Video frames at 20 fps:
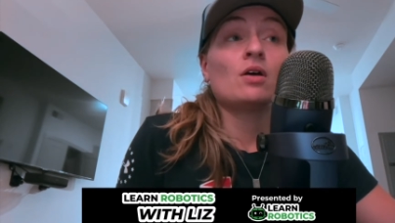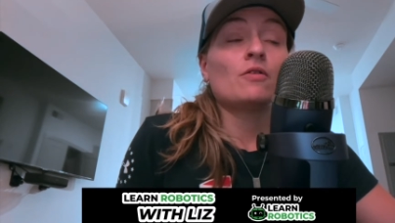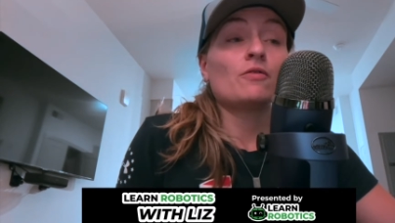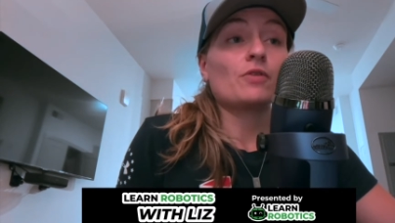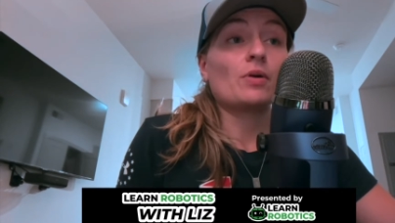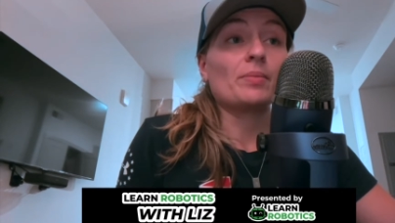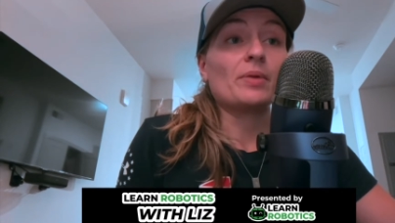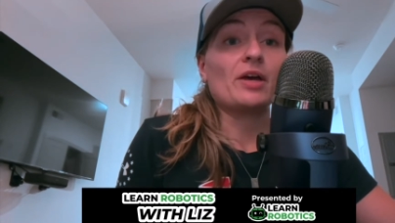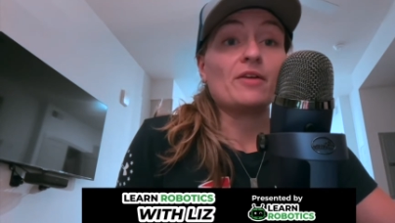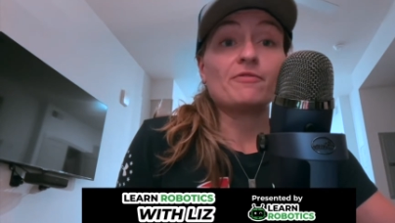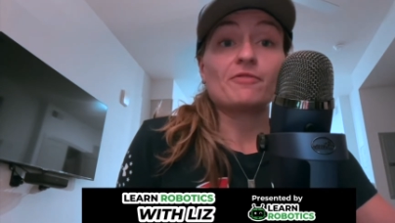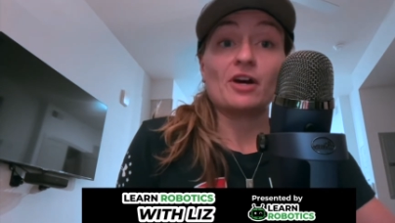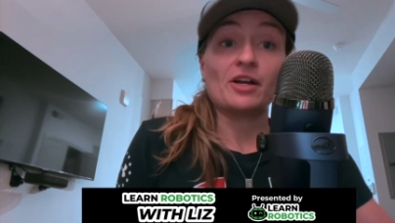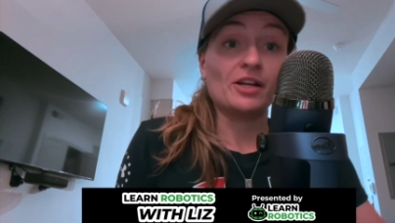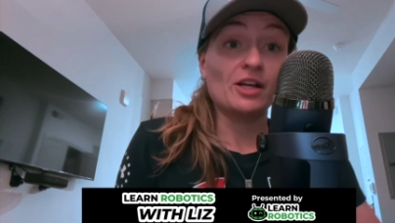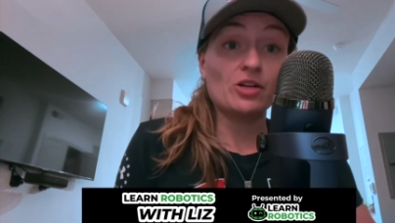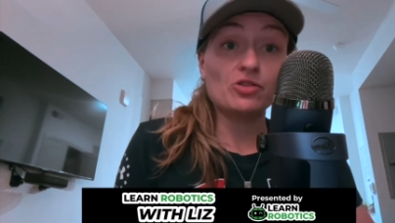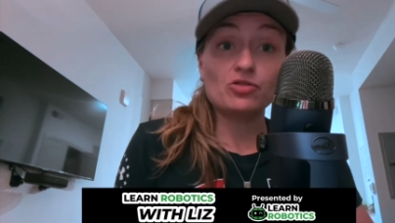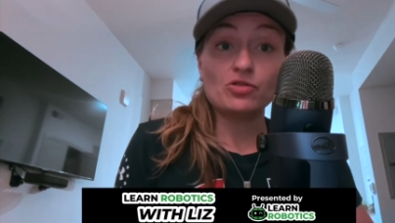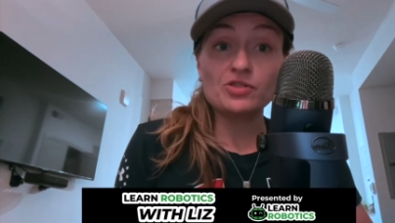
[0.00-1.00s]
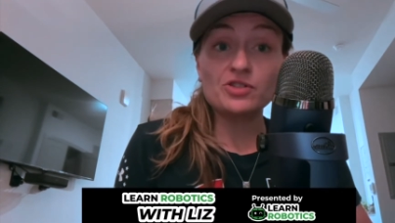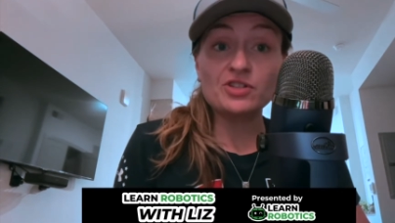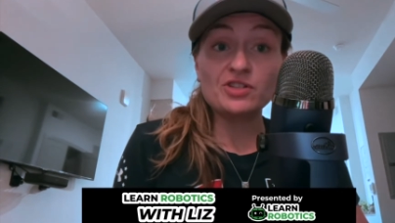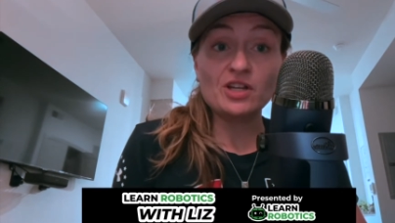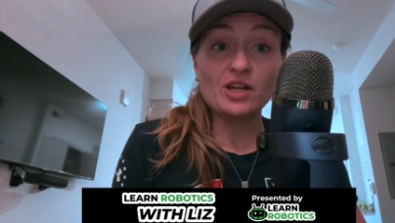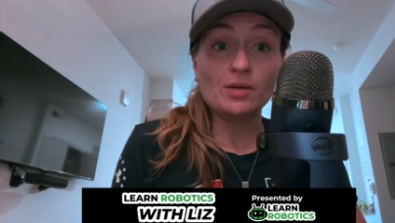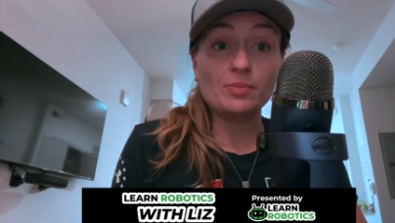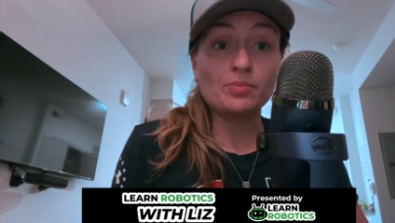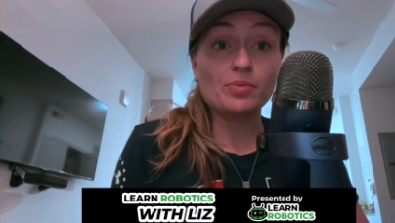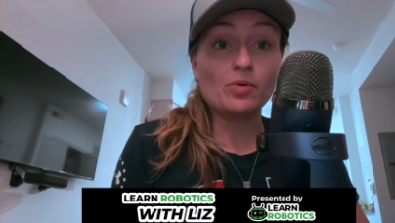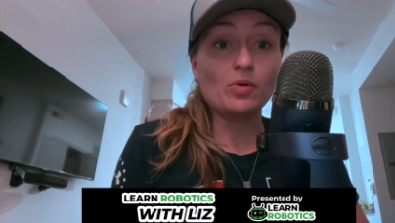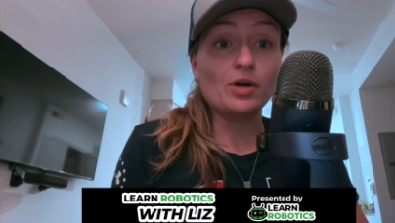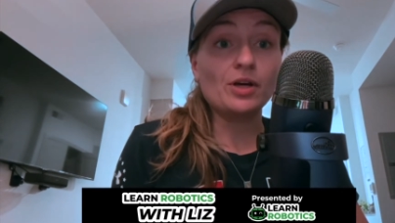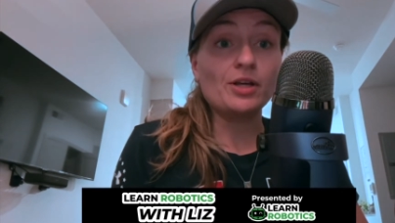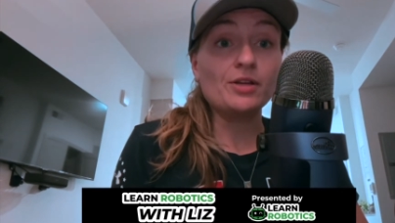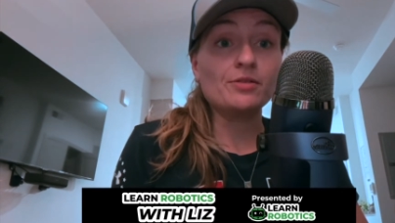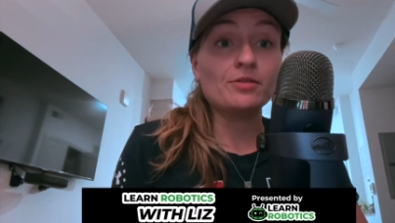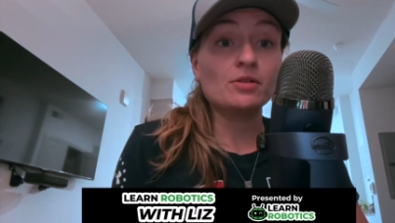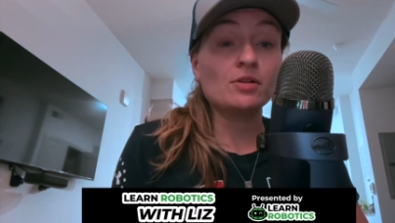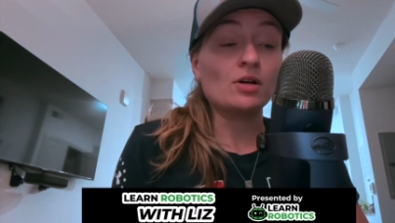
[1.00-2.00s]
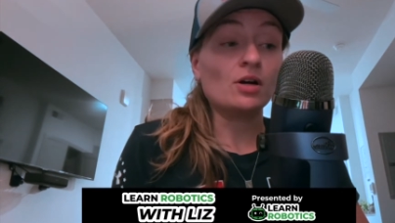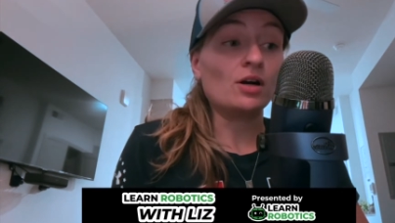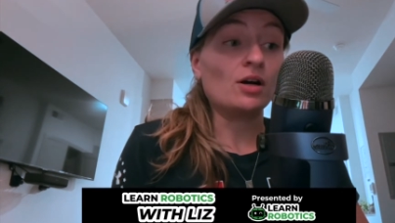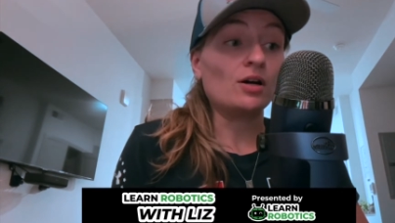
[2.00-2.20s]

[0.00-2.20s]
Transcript: From a financial standpoint,